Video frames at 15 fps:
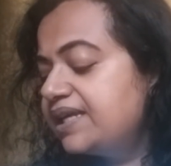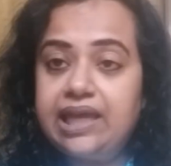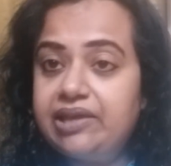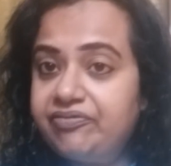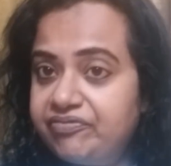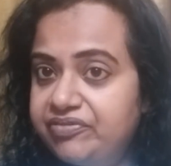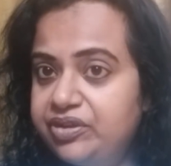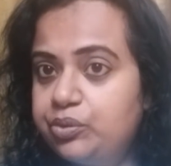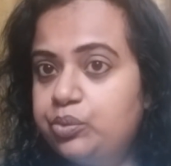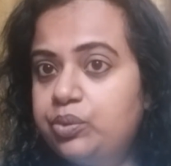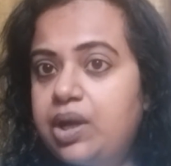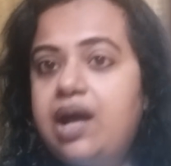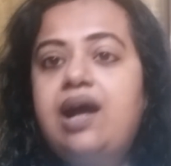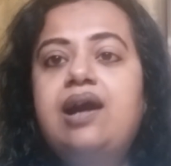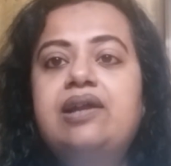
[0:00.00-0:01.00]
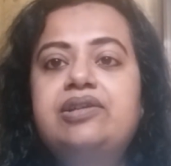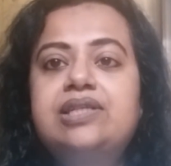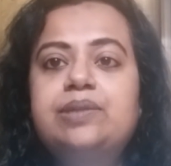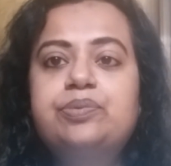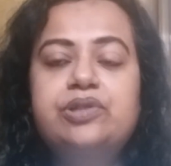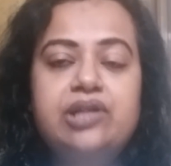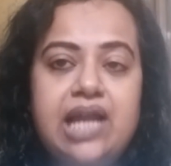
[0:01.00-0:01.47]
If you are
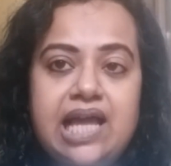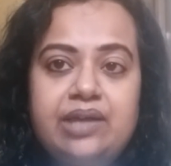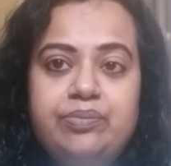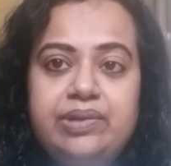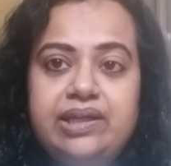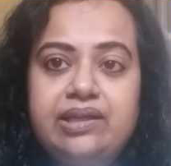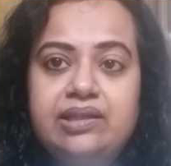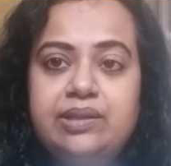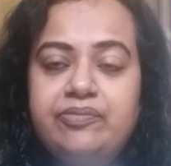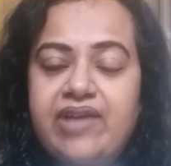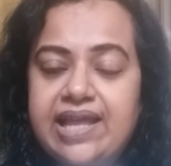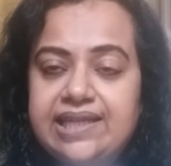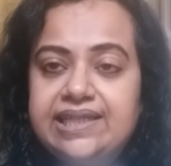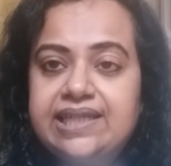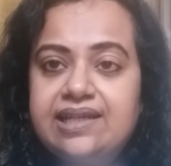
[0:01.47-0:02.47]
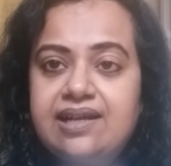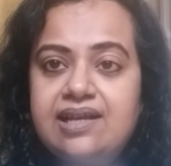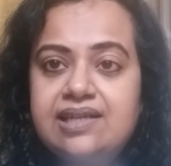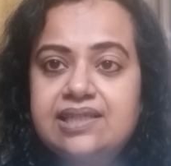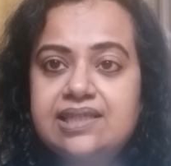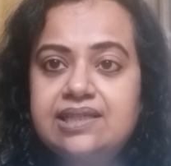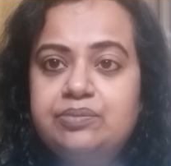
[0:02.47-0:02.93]
subscribing the
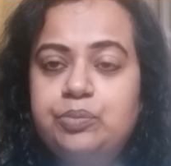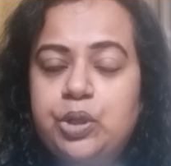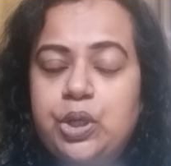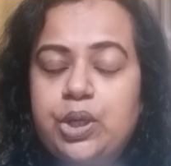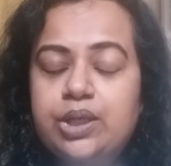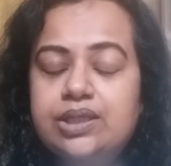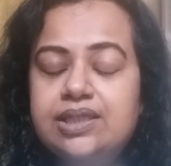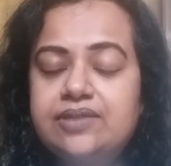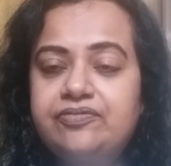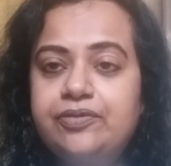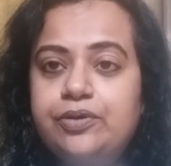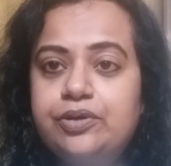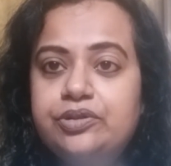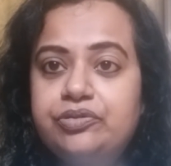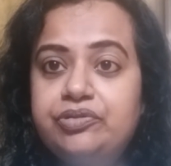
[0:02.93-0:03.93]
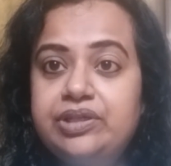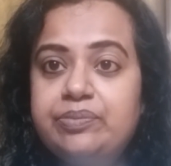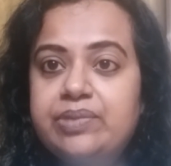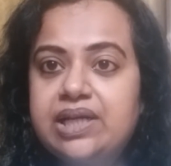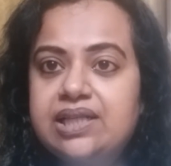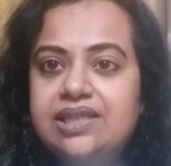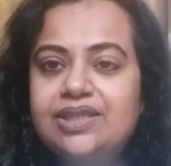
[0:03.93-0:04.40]
Vanitycask box for 3
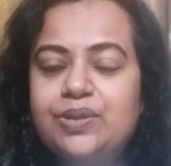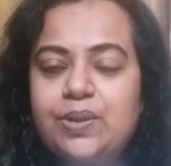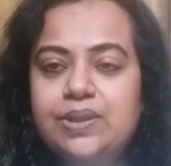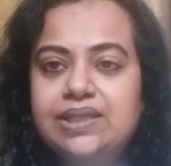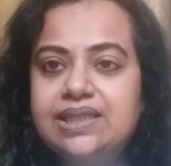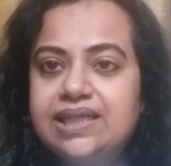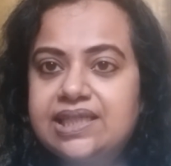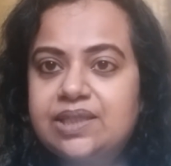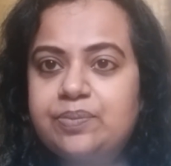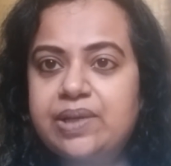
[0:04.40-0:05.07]
months or 6